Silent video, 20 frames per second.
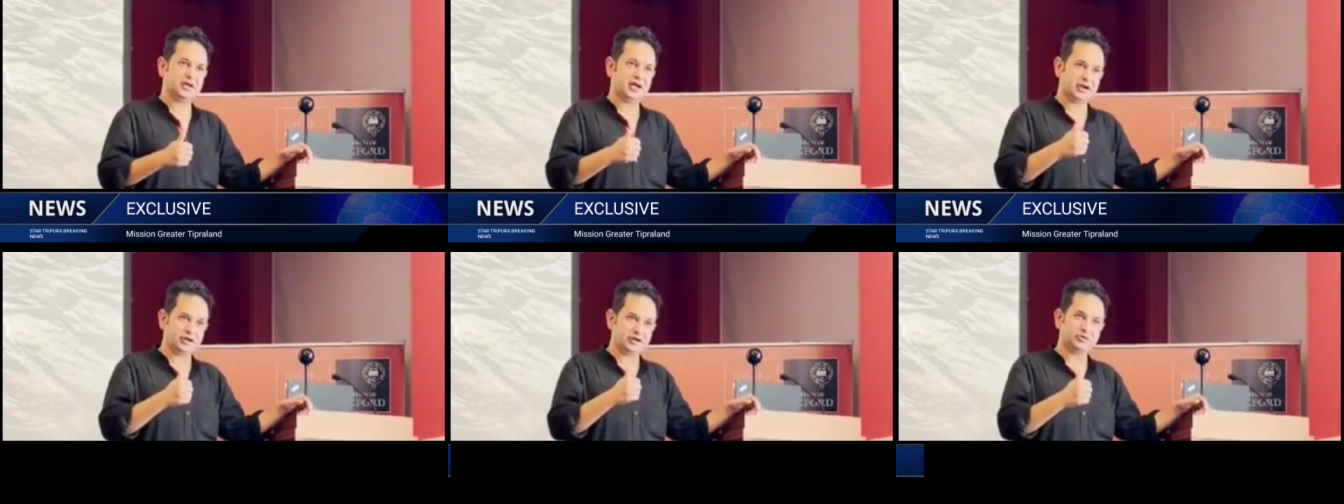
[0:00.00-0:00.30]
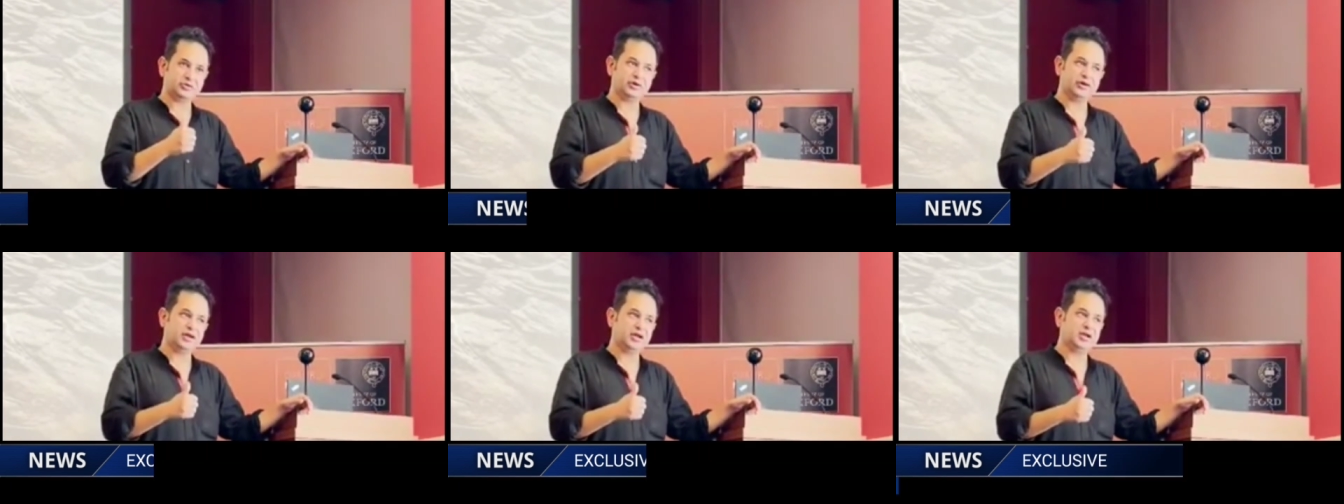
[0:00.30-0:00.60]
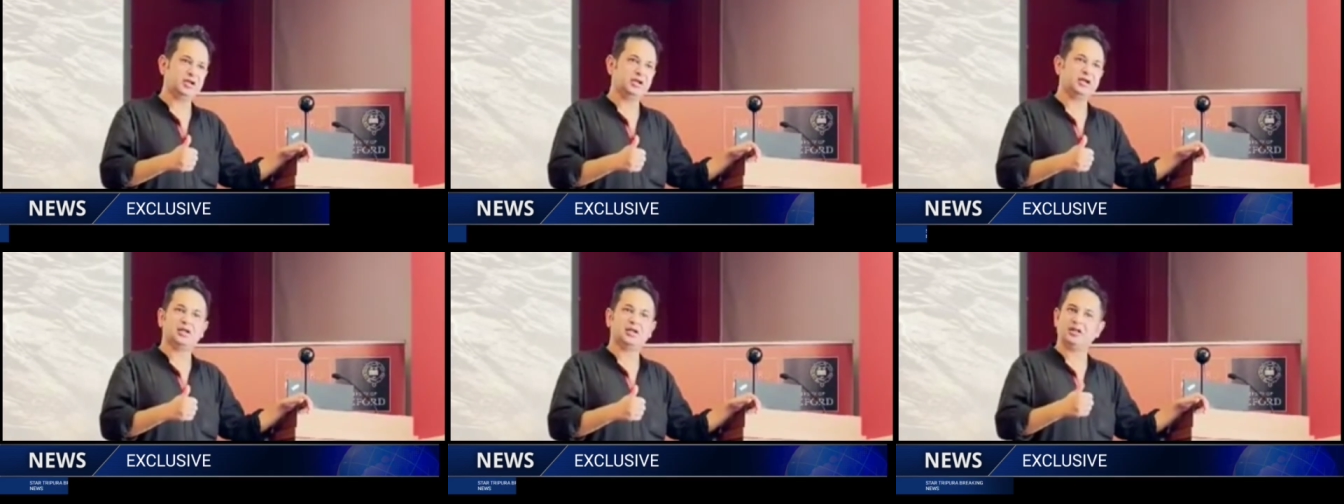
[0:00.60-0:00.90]
and
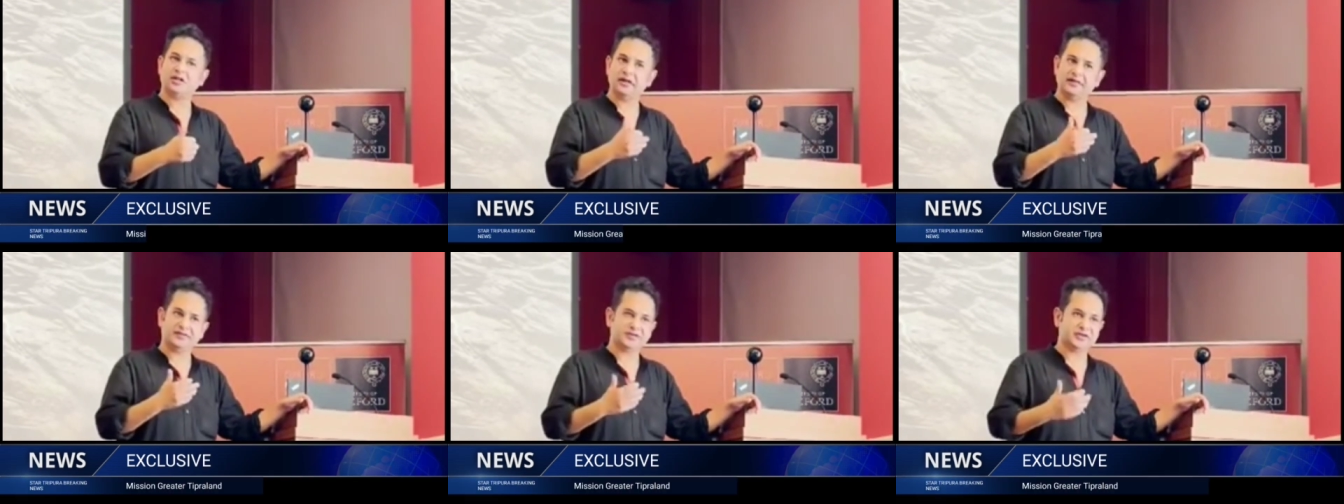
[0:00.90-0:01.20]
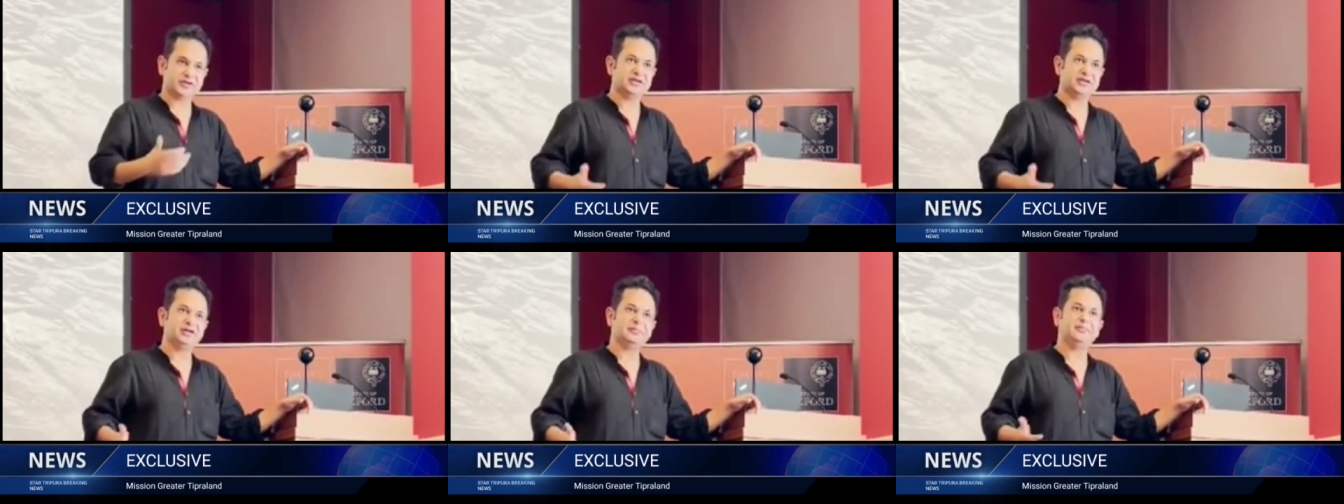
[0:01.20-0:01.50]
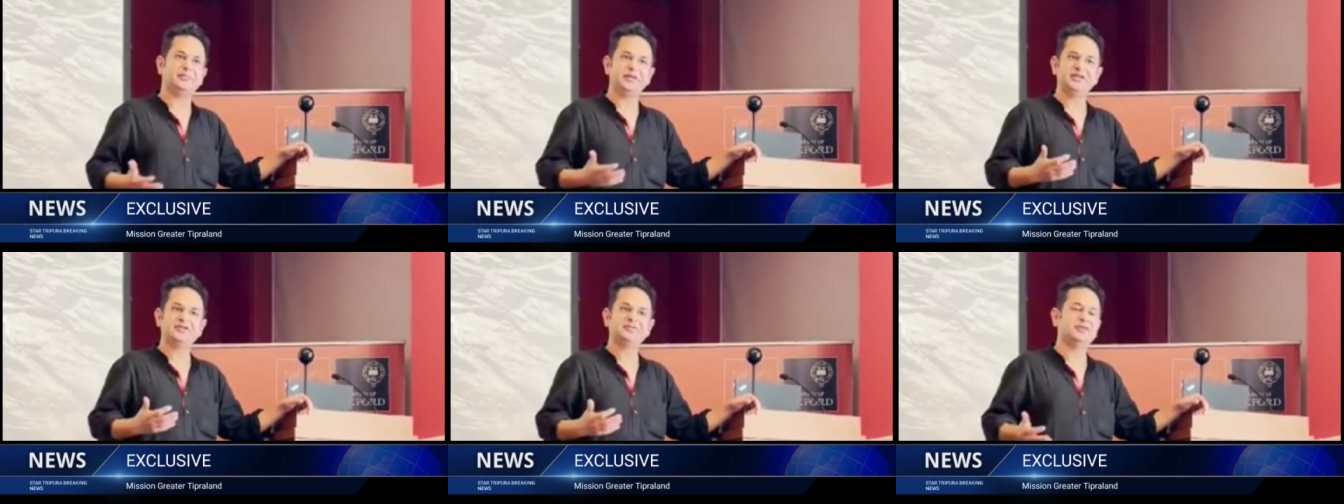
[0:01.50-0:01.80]
today they have
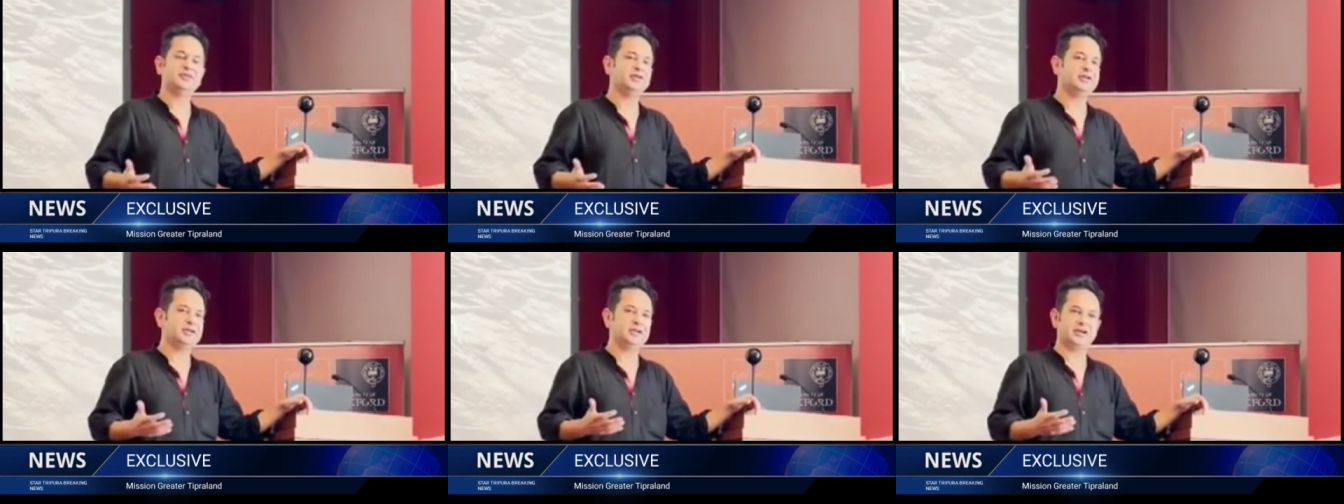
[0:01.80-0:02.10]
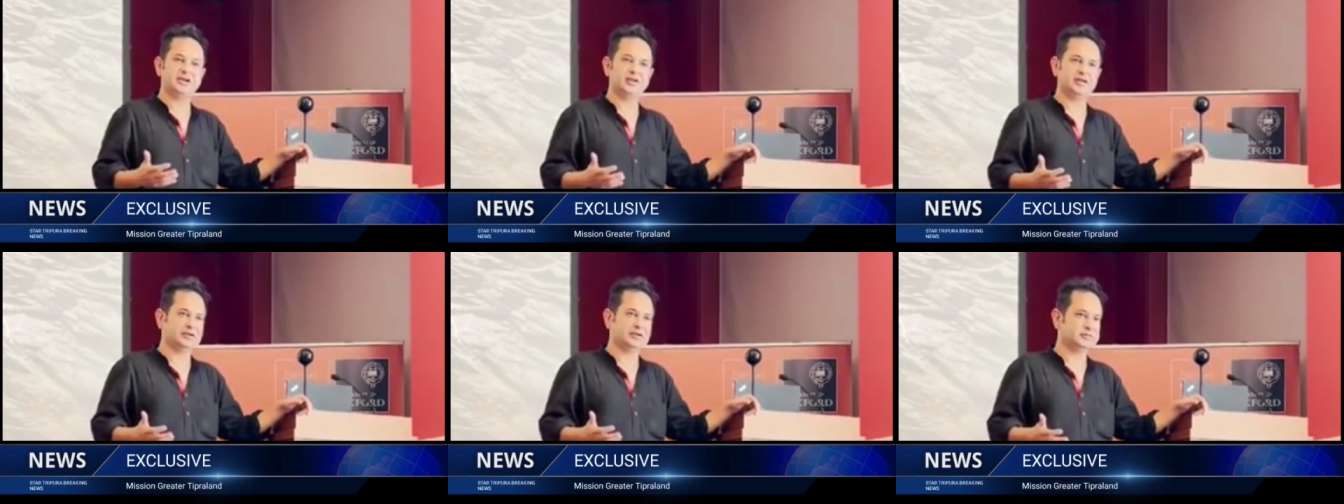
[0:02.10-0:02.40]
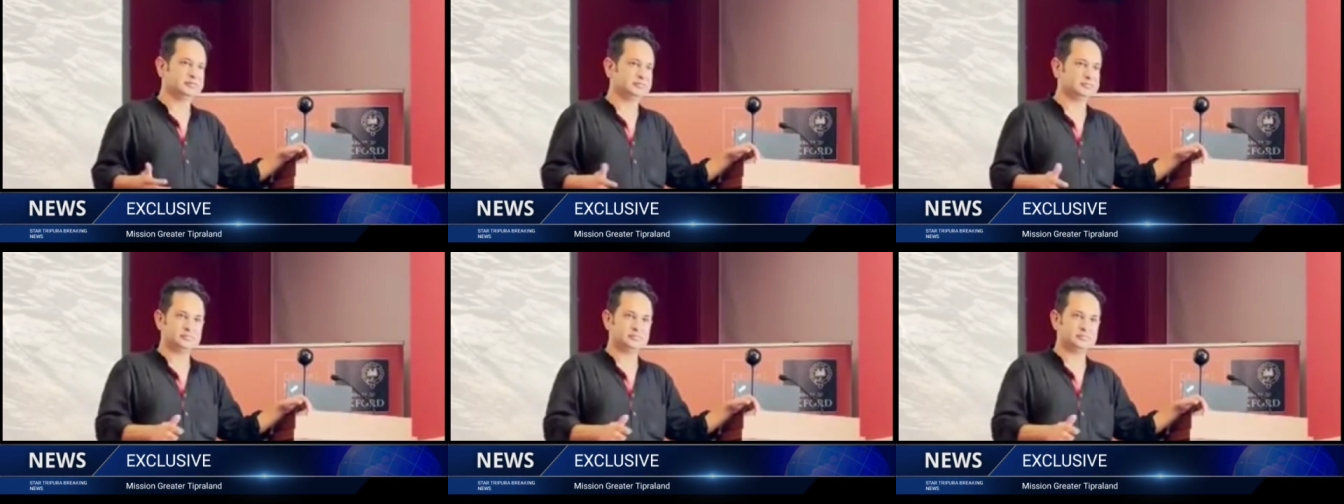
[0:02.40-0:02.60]
settled peacefully in India.